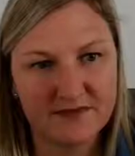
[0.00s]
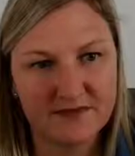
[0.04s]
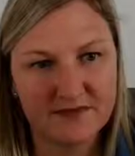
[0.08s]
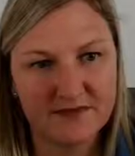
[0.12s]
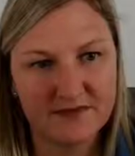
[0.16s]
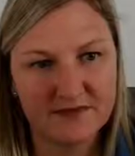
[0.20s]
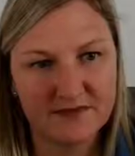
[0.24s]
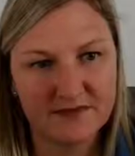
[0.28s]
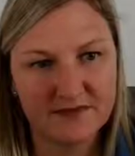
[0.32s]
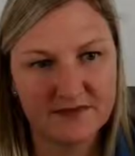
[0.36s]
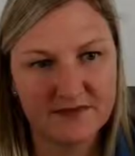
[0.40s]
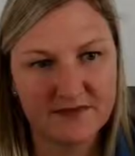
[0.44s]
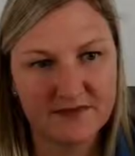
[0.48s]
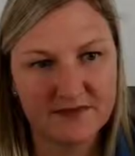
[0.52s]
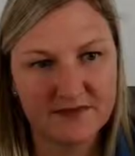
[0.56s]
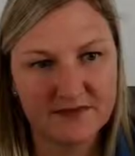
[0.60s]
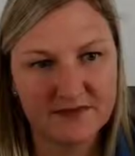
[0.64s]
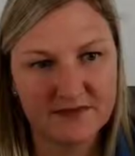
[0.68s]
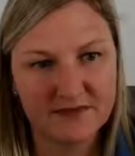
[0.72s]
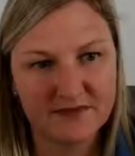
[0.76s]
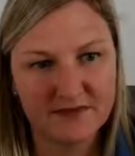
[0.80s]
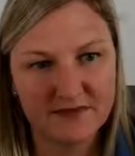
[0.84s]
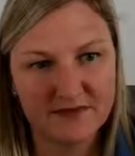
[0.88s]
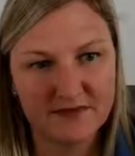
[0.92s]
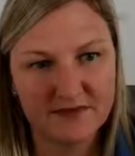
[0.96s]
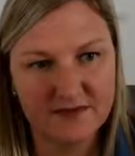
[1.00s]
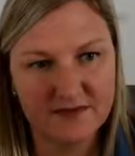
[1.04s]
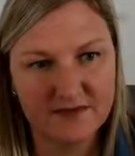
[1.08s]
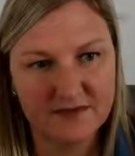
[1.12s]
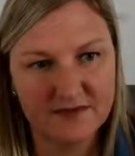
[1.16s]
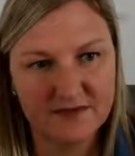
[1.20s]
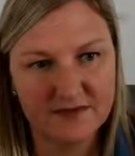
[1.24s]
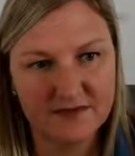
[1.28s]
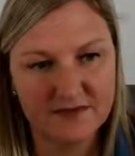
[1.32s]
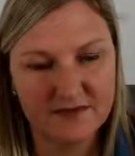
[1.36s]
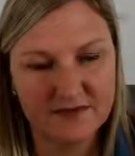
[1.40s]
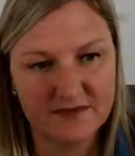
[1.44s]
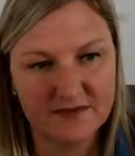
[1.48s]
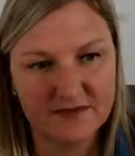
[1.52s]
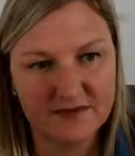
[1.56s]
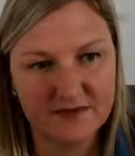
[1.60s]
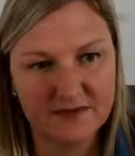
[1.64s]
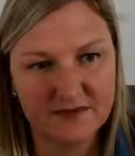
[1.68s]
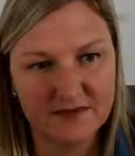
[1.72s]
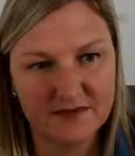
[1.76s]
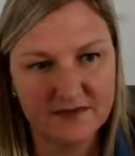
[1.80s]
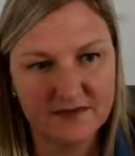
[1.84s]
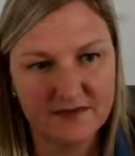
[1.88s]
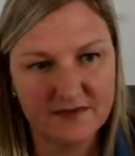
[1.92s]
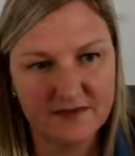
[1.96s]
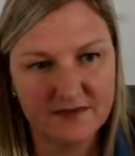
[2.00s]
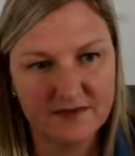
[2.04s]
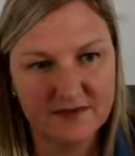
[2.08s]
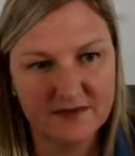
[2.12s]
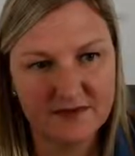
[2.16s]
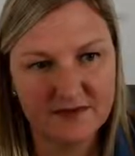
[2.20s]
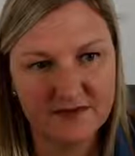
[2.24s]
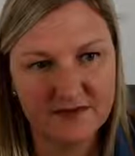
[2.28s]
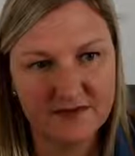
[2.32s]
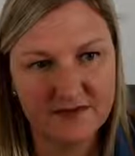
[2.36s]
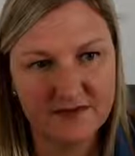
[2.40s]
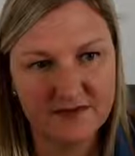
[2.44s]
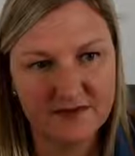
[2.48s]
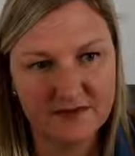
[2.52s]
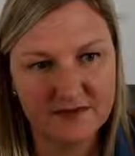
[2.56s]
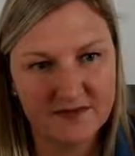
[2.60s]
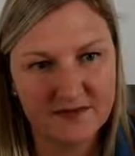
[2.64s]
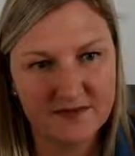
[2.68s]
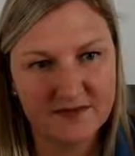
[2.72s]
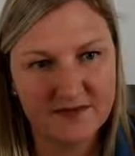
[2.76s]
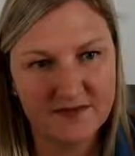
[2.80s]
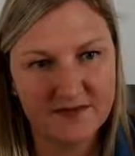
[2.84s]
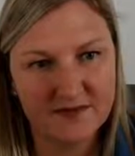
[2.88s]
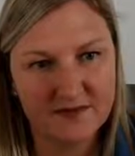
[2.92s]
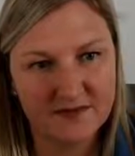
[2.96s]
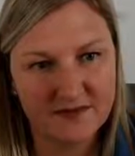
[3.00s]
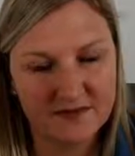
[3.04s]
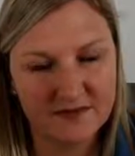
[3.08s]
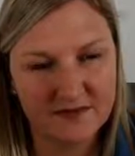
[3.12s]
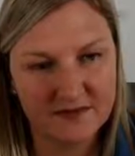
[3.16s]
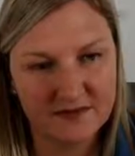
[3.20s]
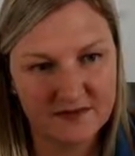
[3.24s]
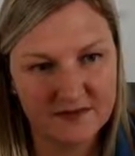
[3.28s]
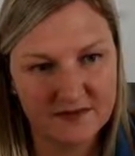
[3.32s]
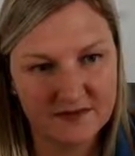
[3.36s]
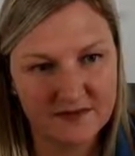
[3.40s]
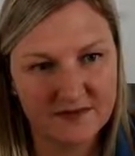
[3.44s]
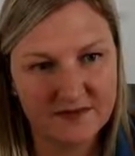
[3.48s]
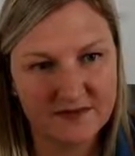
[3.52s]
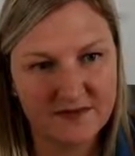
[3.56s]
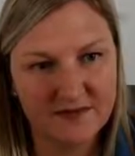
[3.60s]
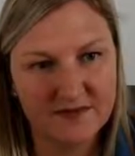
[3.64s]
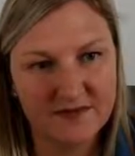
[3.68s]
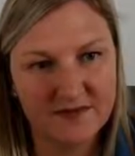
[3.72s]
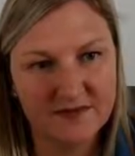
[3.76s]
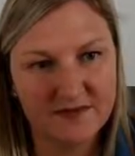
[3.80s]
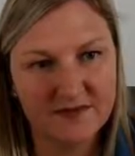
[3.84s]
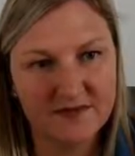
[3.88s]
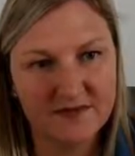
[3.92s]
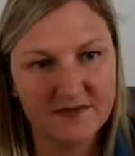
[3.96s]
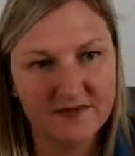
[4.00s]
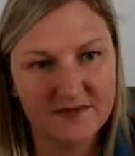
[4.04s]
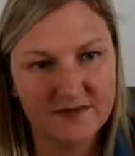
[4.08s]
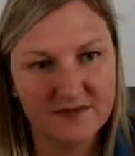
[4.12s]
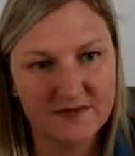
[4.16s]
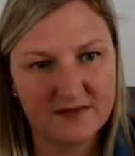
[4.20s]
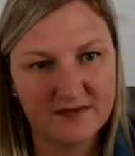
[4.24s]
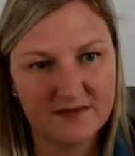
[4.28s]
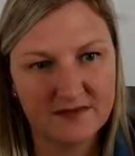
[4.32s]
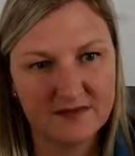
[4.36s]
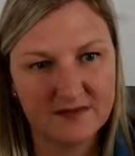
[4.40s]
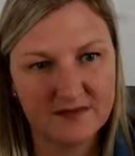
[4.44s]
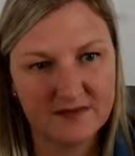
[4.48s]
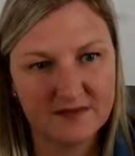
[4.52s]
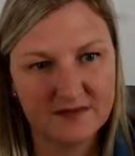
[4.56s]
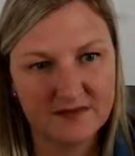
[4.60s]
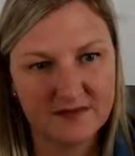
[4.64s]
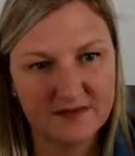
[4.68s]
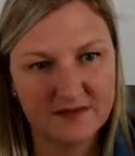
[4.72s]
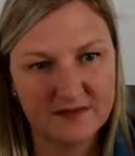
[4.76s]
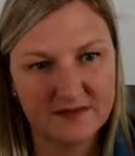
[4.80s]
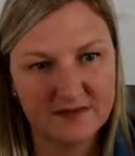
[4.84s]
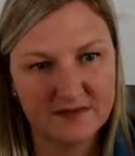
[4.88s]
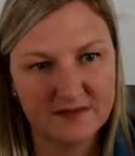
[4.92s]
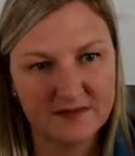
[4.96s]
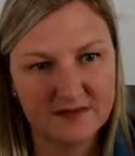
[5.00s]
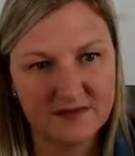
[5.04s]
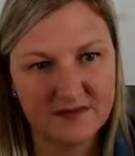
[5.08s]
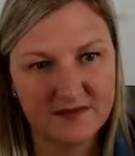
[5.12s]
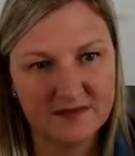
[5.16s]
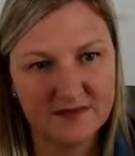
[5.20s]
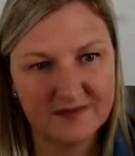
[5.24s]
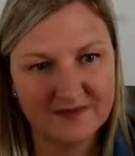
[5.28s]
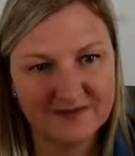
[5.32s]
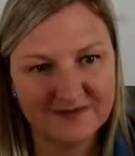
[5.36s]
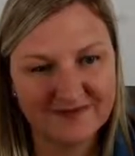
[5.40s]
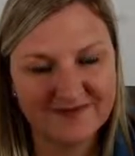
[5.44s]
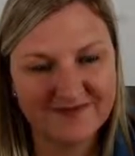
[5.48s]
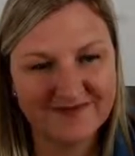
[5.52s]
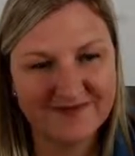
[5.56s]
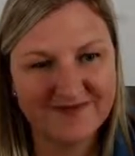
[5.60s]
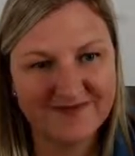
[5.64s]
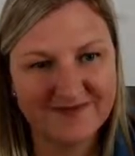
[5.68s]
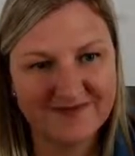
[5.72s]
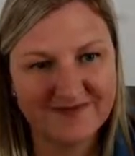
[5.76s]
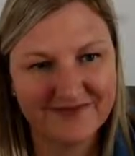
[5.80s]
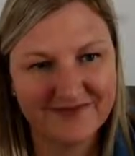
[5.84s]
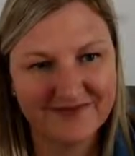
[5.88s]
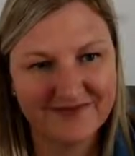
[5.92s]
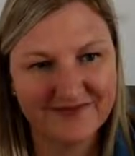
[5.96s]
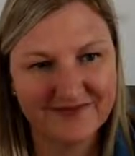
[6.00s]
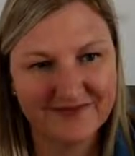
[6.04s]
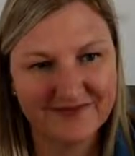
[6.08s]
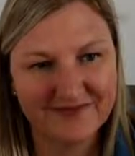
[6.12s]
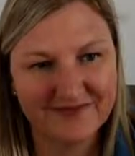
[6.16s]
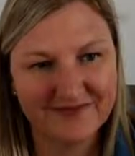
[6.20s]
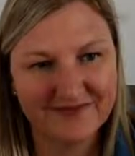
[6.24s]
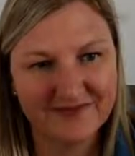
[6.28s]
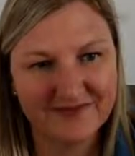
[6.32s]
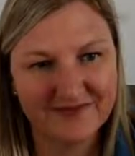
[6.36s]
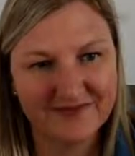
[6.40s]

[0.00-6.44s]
(silent)